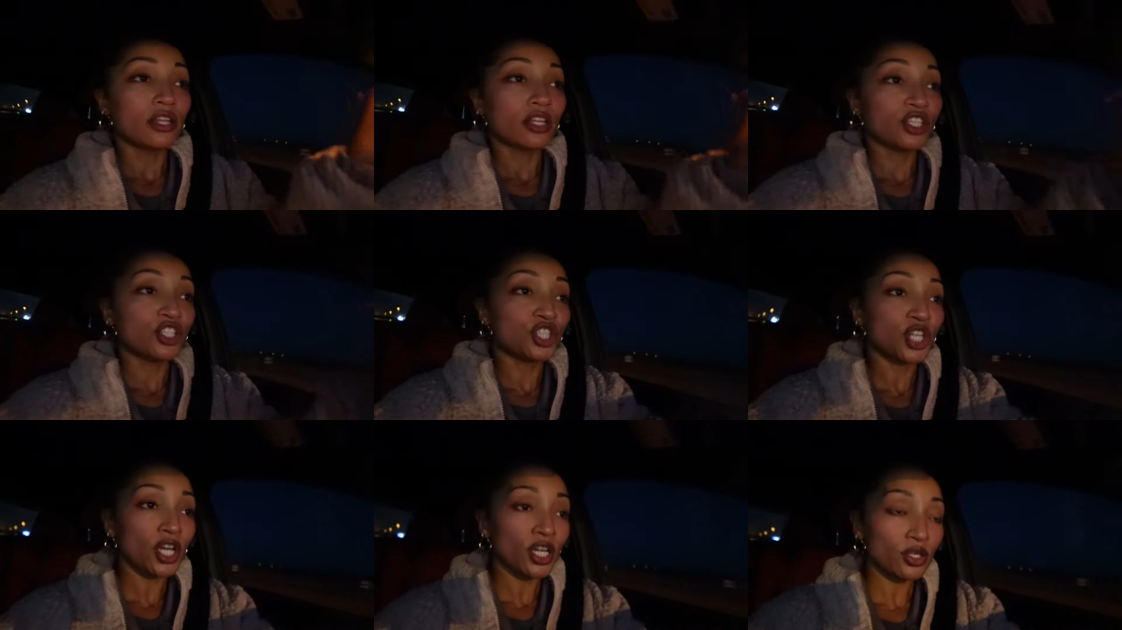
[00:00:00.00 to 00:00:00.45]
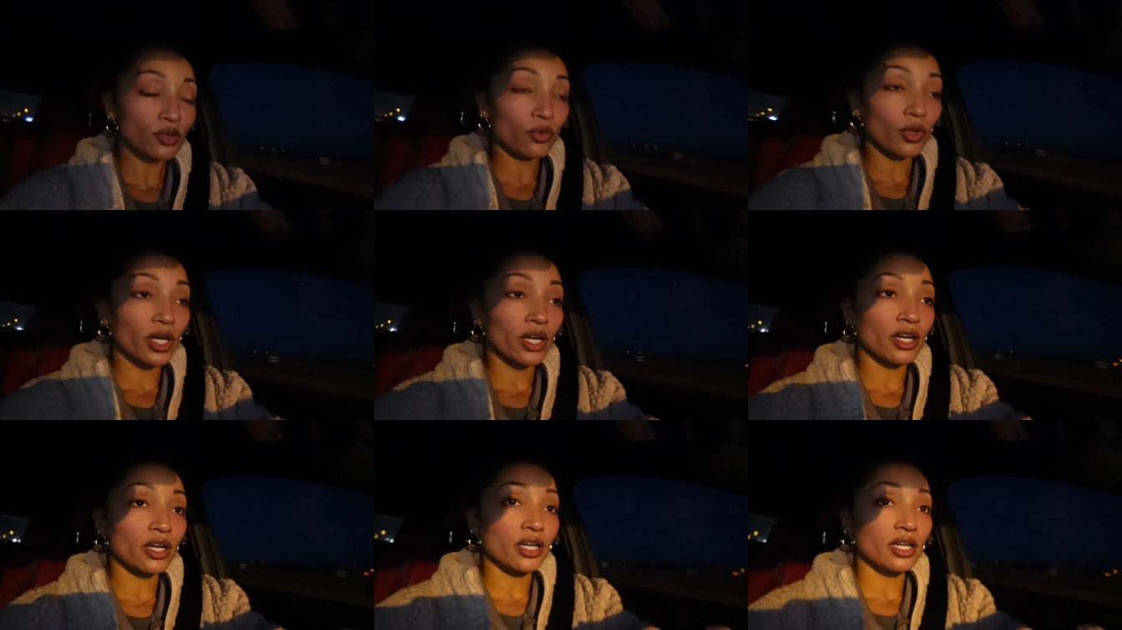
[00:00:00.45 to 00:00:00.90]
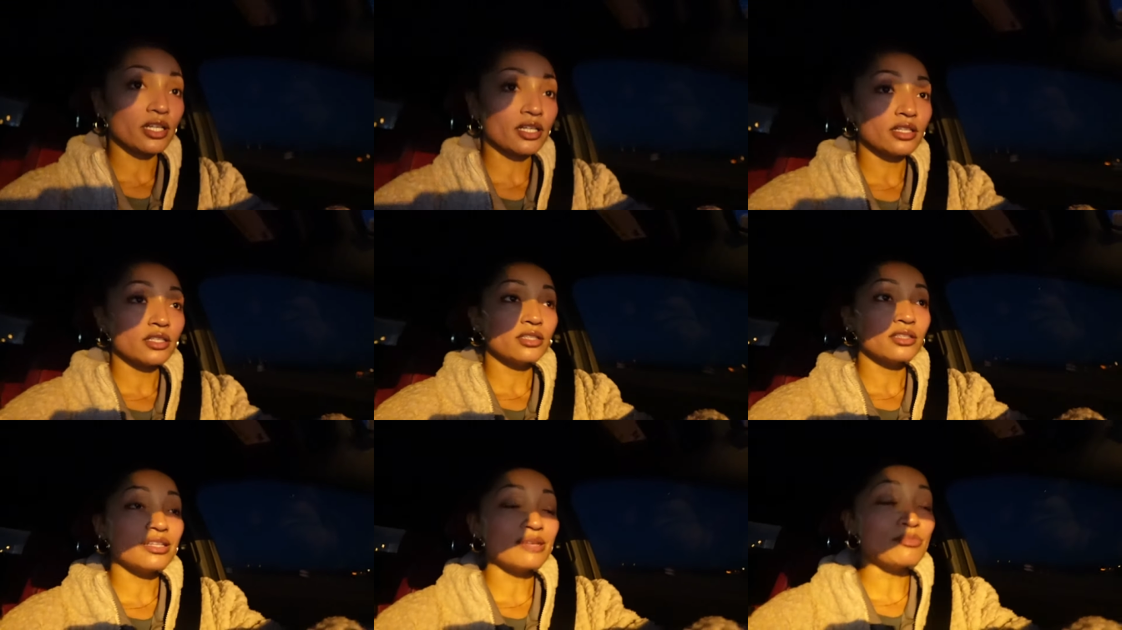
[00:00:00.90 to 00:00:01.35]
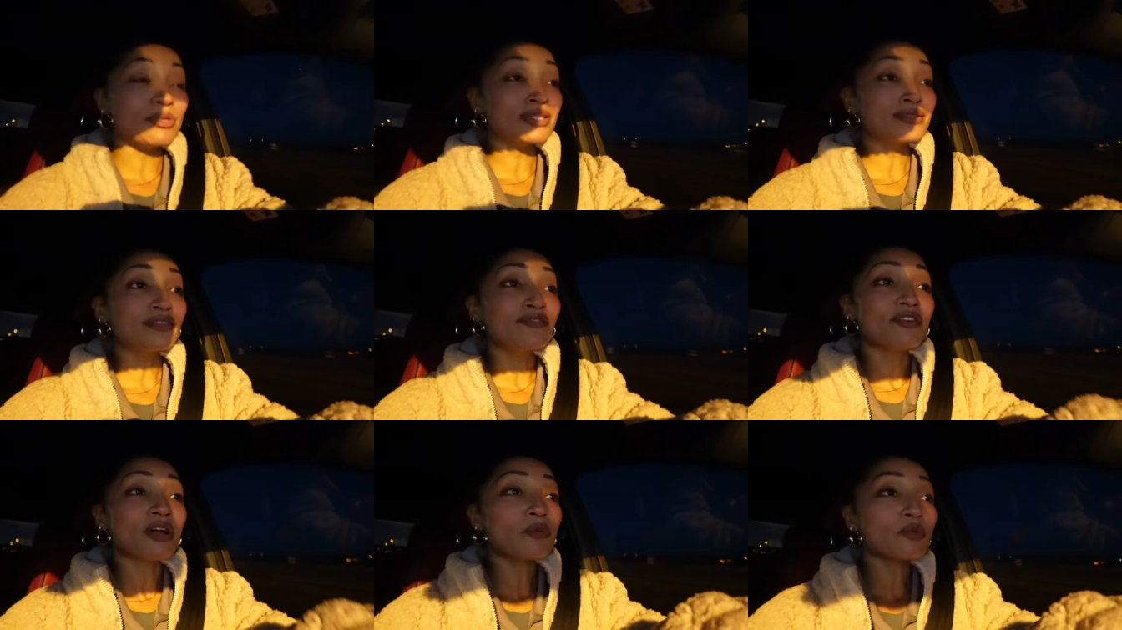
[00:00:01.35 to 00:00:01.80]
January, the month
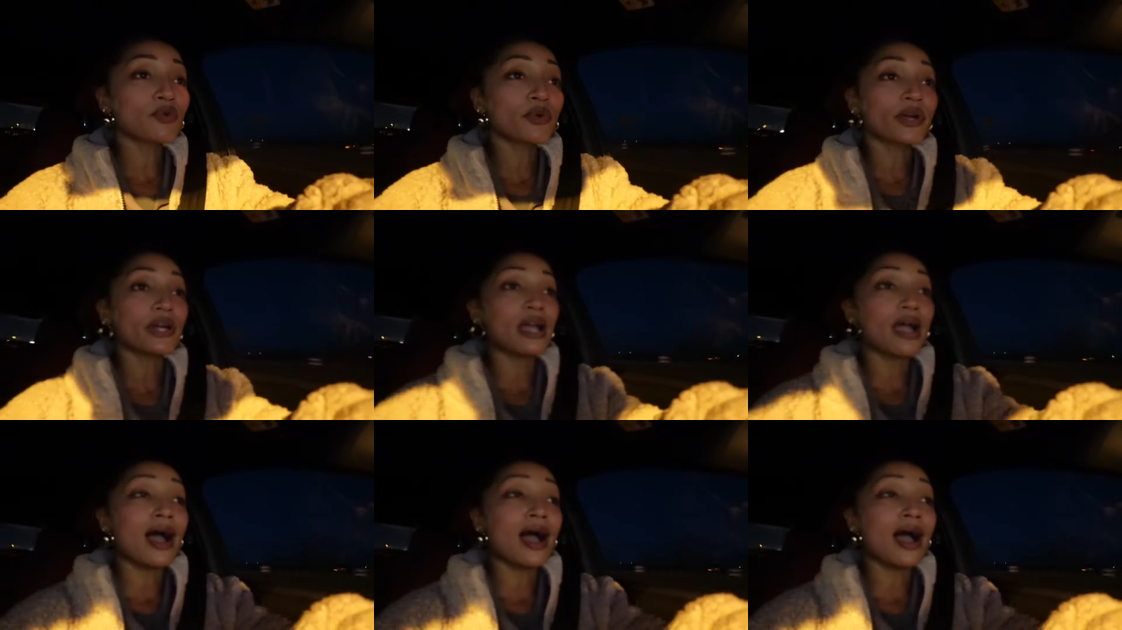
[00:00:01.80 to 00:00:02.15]
of February,